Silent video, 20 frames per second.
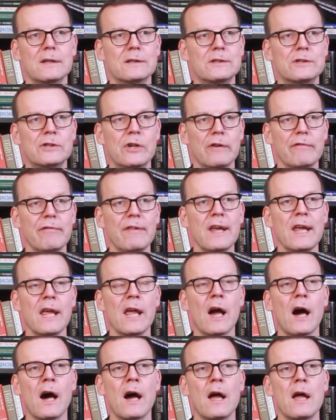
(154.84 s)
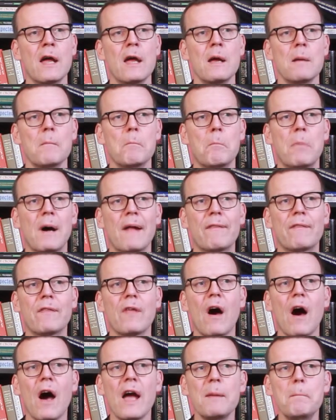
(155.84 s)
trivia, but
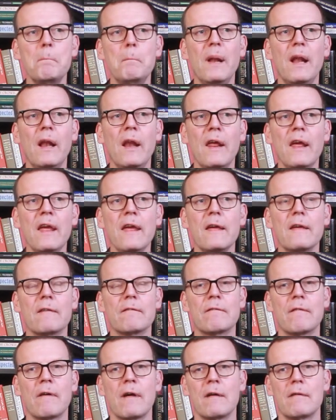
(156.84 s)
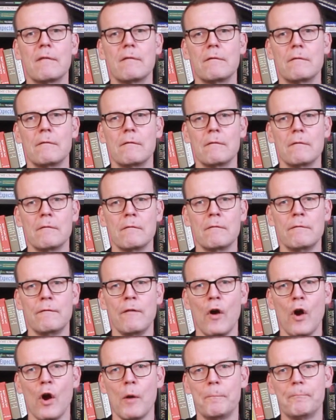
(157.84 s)
I believe
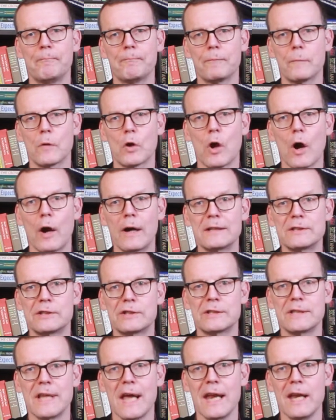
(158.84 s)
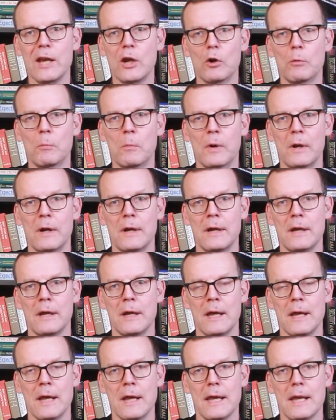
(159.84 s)
the current stadium
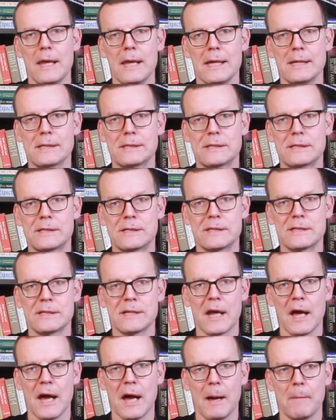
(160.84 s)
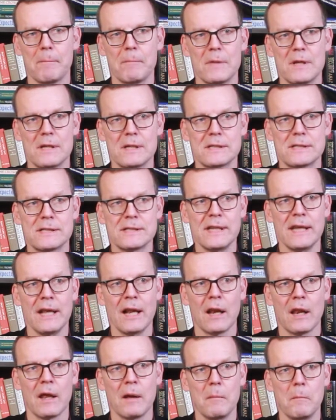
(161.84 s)
is
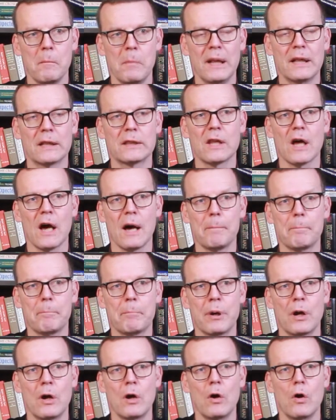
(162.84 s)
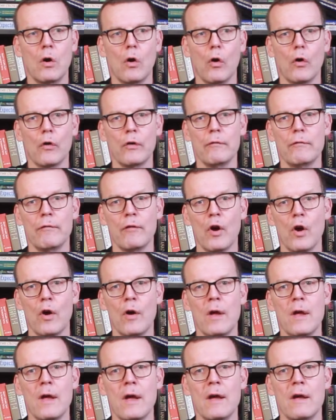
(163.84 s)
still built up on the
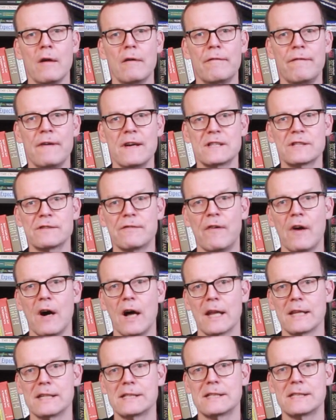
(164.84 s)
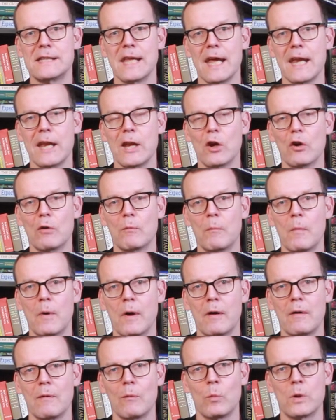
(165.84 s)
Westfalen Stadium,
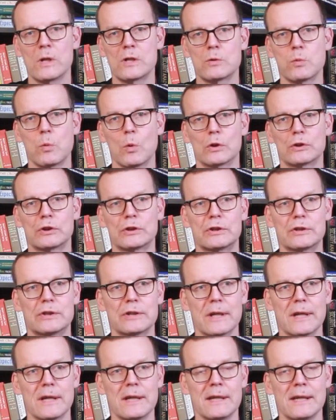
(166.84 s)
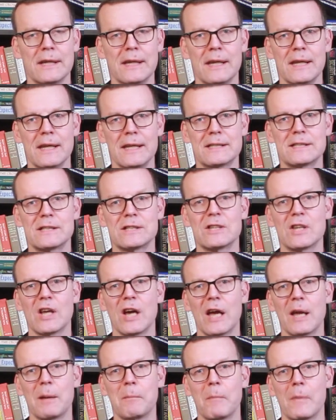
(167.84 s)
which was in its
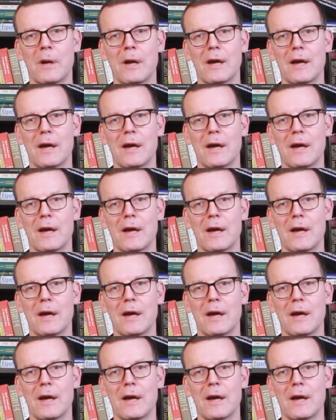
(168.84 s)
time